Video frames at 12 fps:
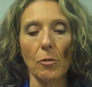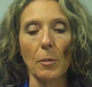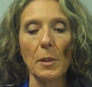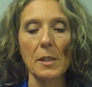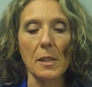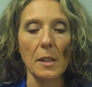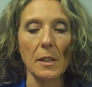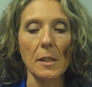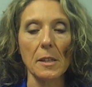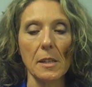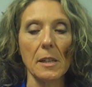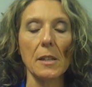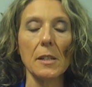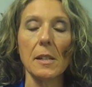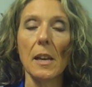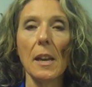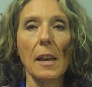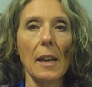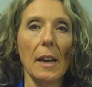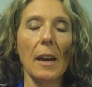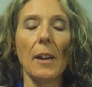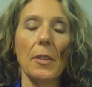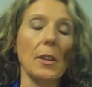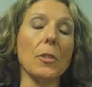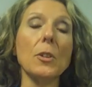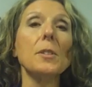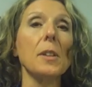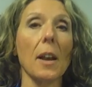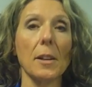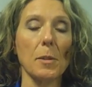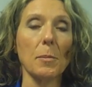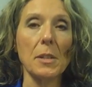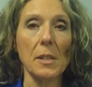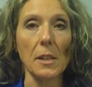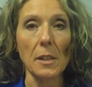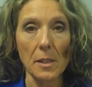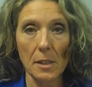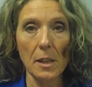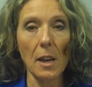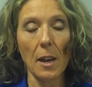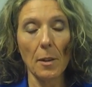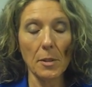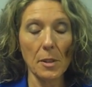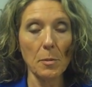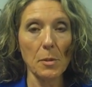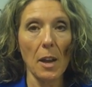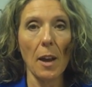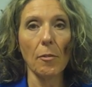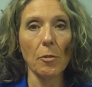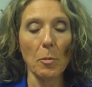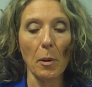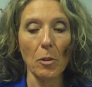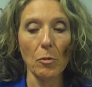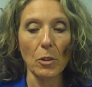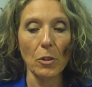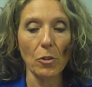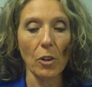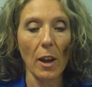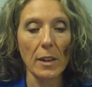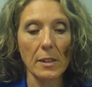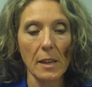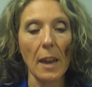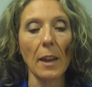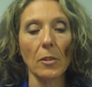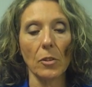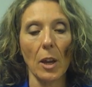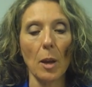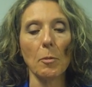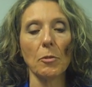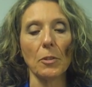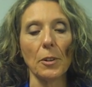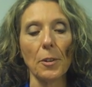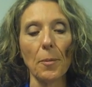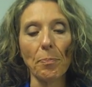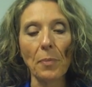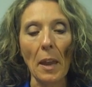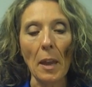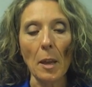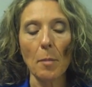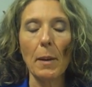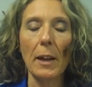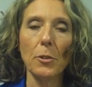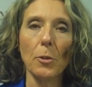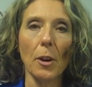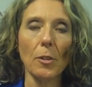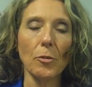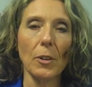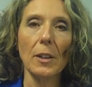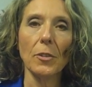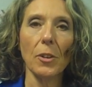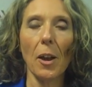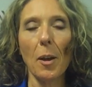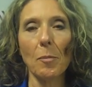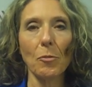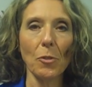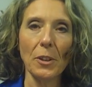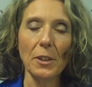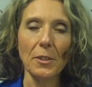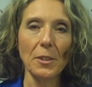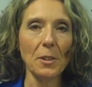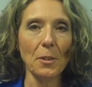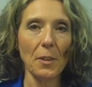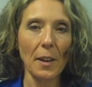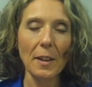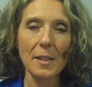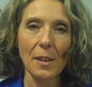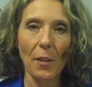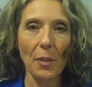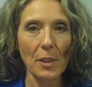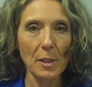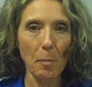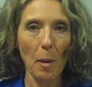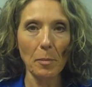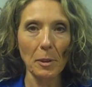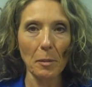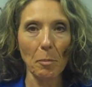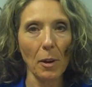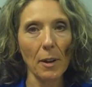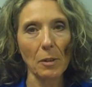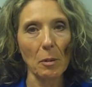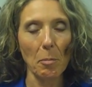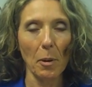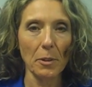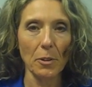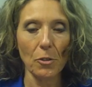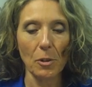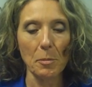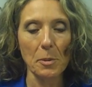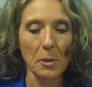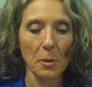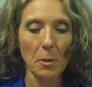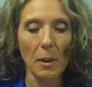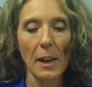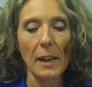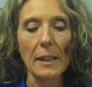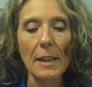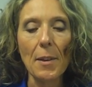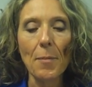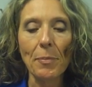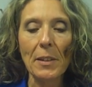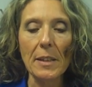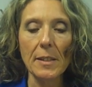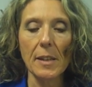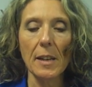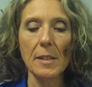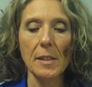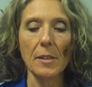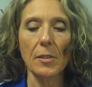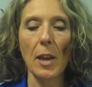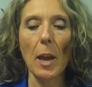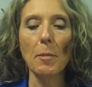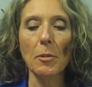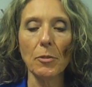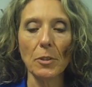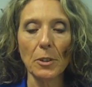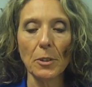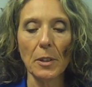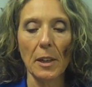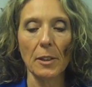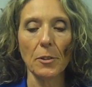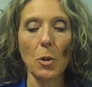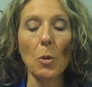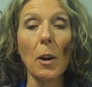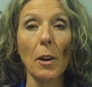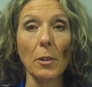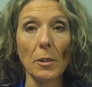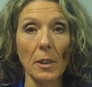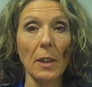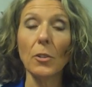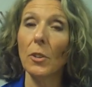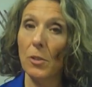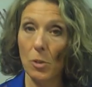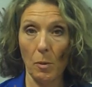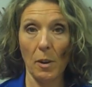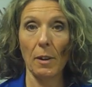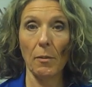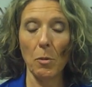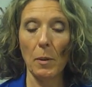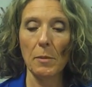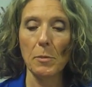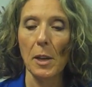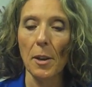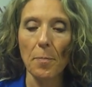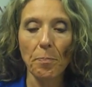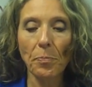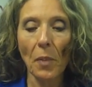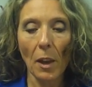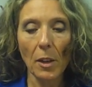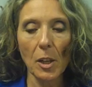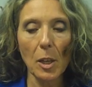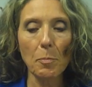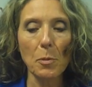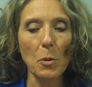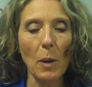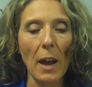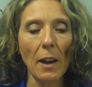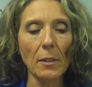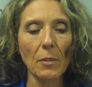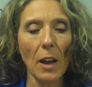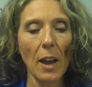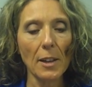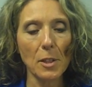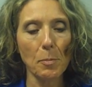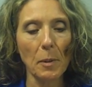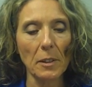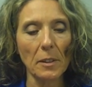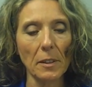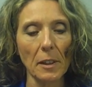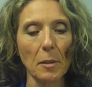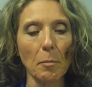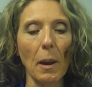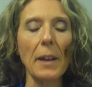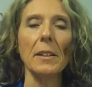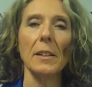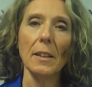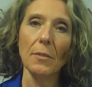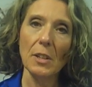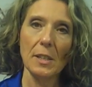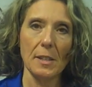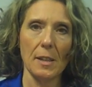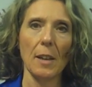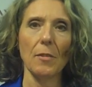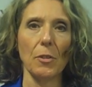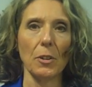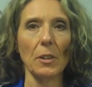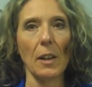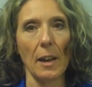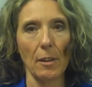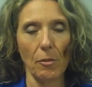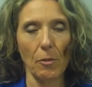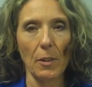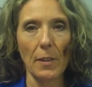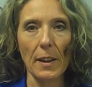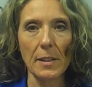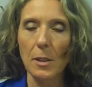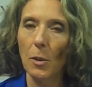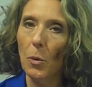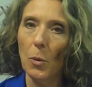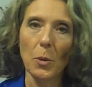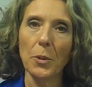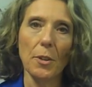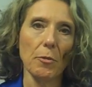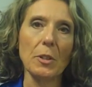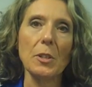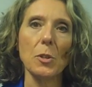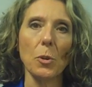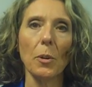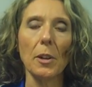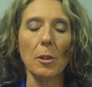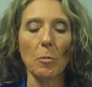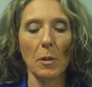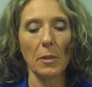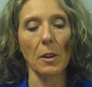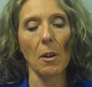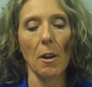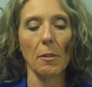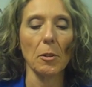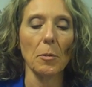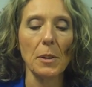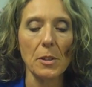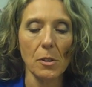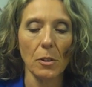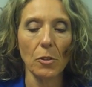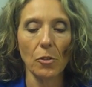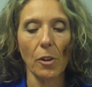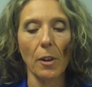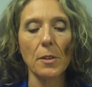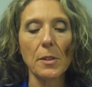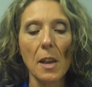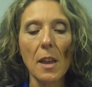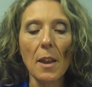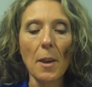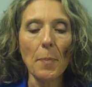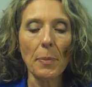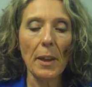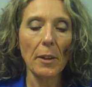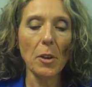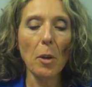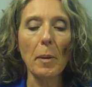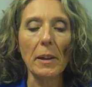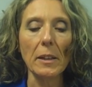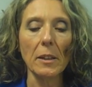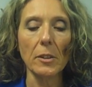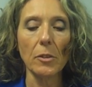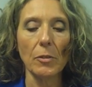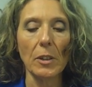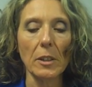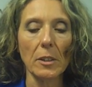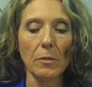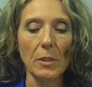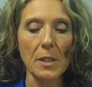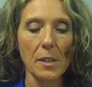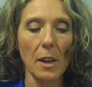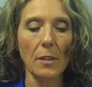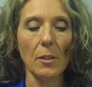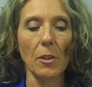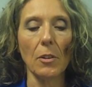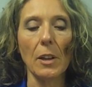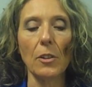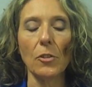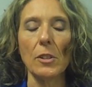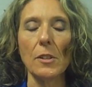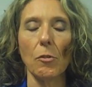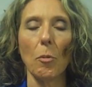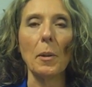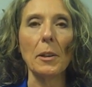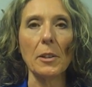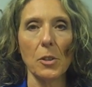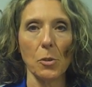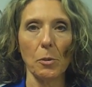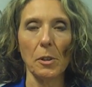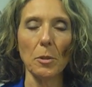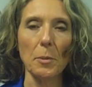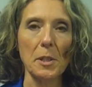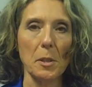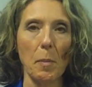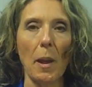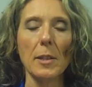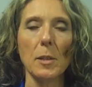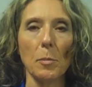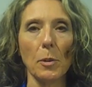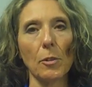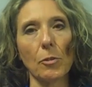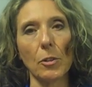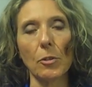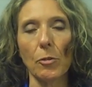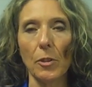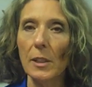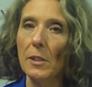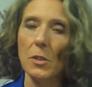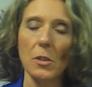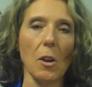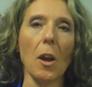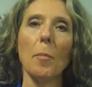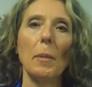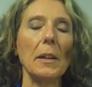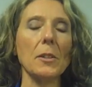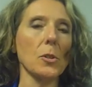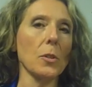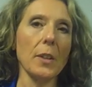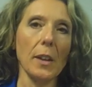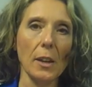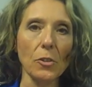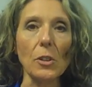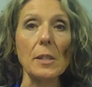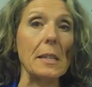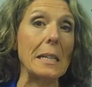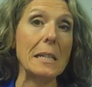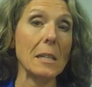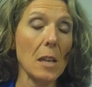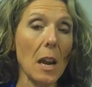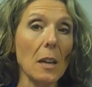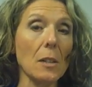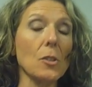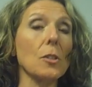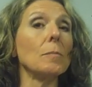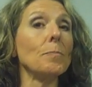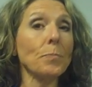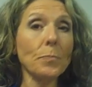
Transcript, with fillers: from the CDC's, uh, the enthusiasm the CDC has, seems to have for both flu shots and Tamiflu. Back to our friend Tom Frieden, who thinks that these public private partnerships are great. He says that Tamiflu can, quote, I took this right off the website, keep you out of the hospital and might even save your life. Well, that's a whole different story than what the Cochrane research shows. Now, nobody can definitively say that donations from industry are responsible for Frieden's comments or the agency's stance